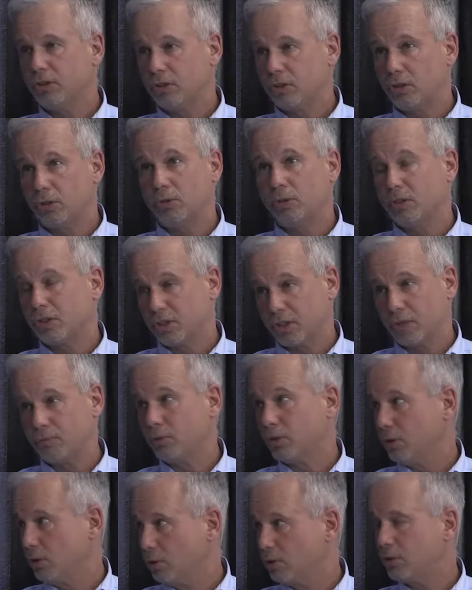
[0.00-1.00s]
including
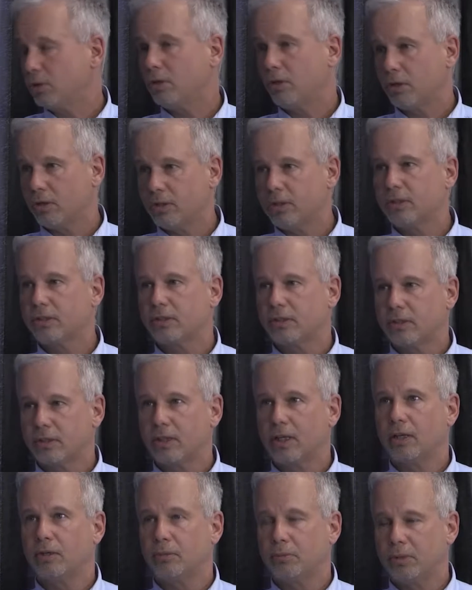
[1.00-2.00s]
several local artists
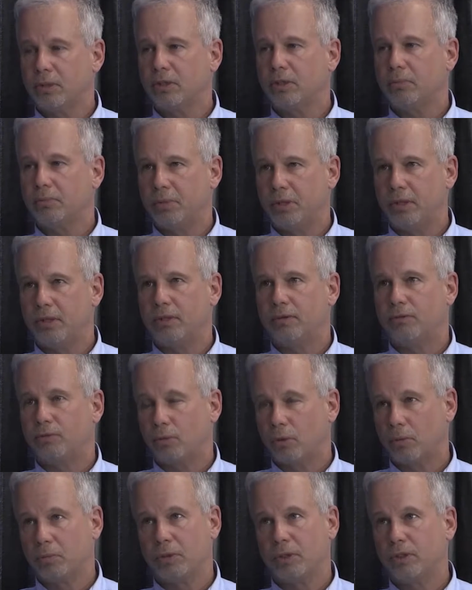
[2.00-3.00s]
that'll be competing
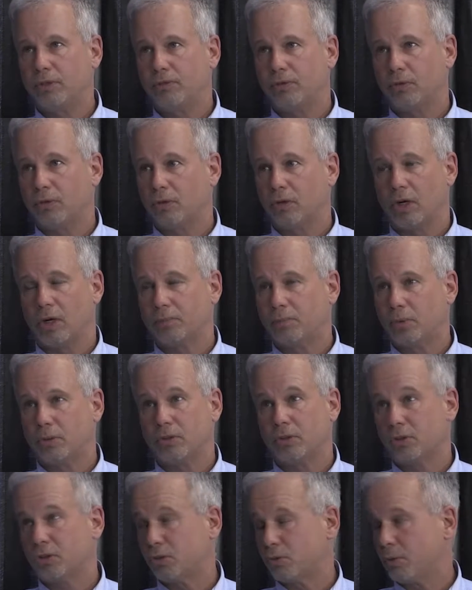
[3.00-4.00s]
formally for
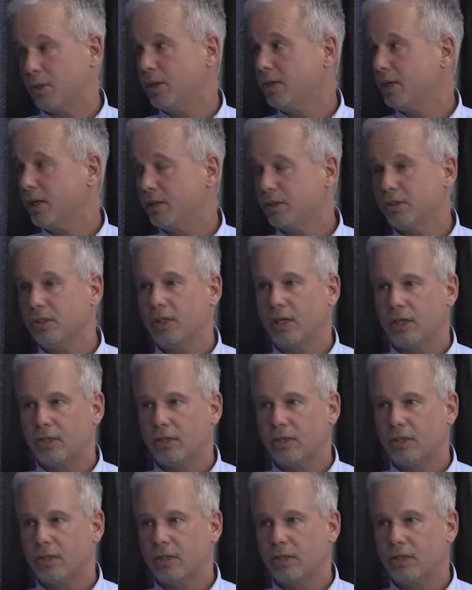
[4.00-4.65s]
upwards of $20,000